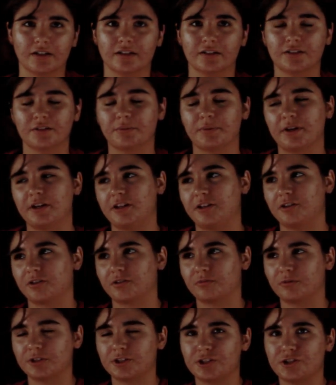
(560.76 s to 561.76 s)
depending
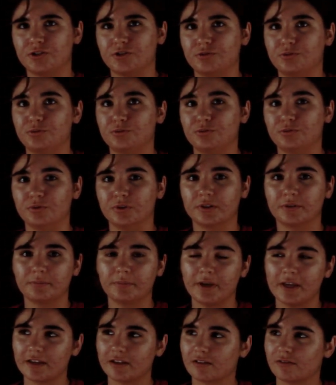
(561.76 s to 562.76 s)
on what you
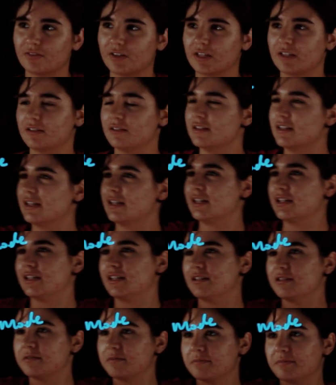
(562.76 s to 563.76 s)
make of it.
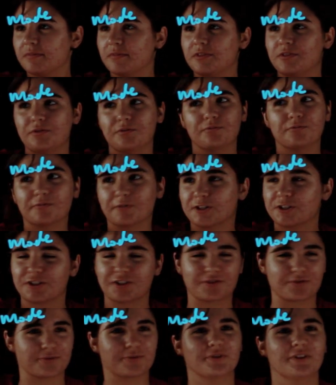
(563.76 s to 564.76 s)
We're
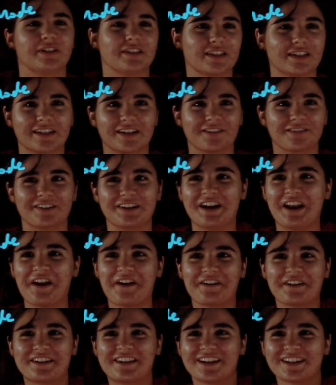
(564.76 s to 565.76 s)
just ruling that out right
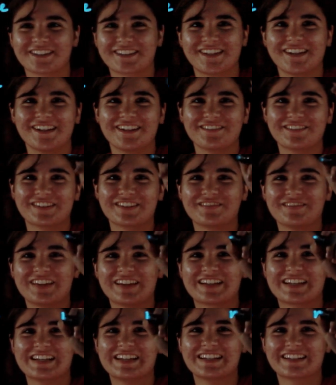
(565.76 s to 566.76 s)
now. It doesn't even
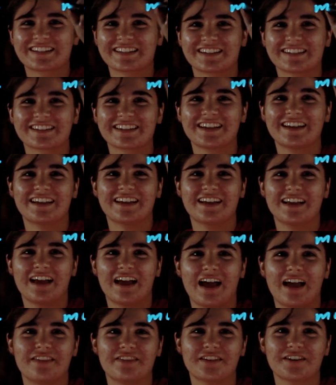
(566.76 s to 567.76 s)
make any sense.
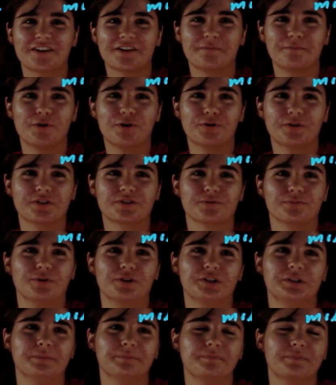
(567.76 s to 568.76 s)
And then our mode is
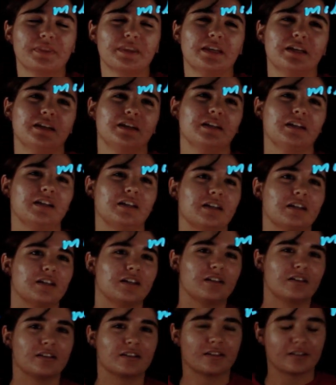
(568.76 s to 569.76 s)
1.
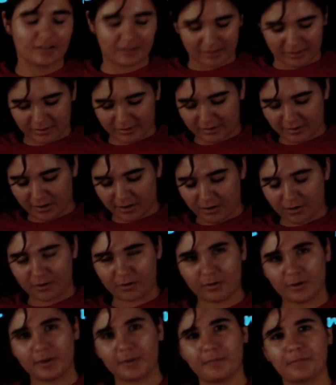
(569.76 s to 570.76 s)

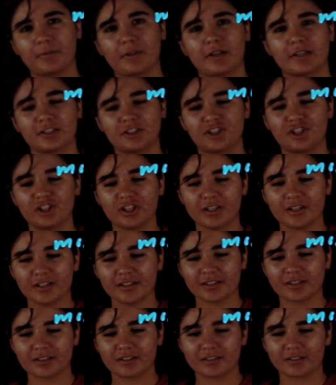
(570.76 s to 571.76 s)
So
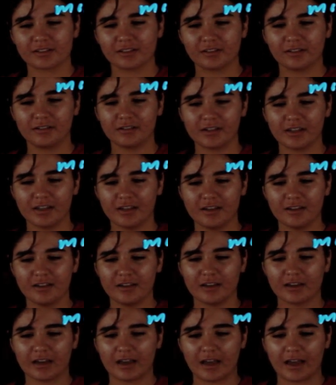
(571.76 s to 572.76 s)
just
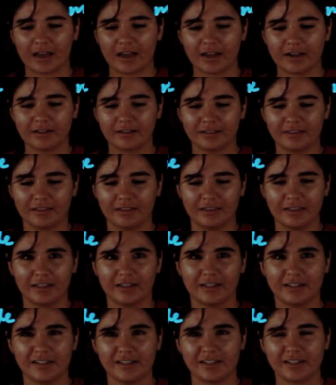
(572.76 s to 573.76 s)
looking at
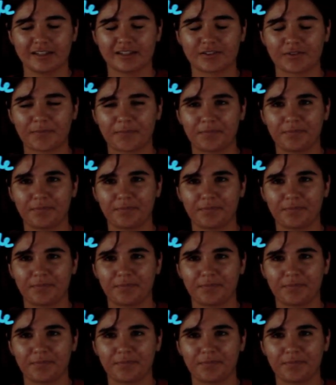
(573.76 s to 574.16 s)
this,